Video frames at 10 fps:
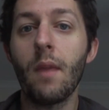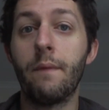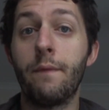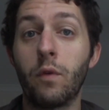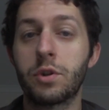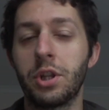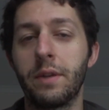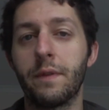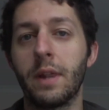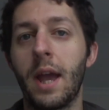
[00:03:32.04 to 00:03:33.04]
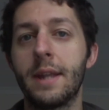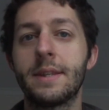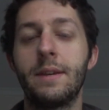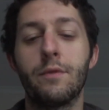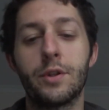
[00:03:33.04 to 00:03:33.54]
unfortunately for
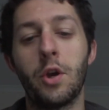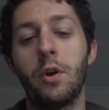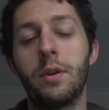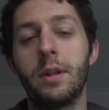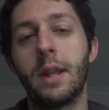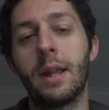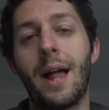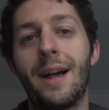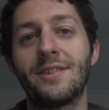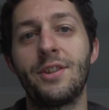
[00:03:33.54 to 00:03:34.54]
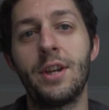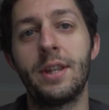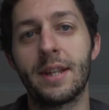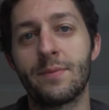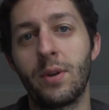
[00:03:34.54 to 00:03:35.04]
Lance, he returned in that last year,
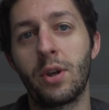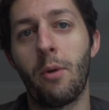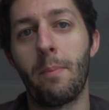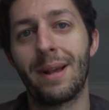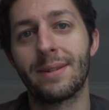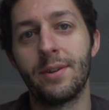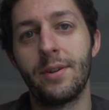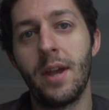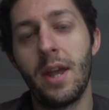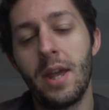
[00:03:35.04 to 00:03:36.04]
and that's when he got busted.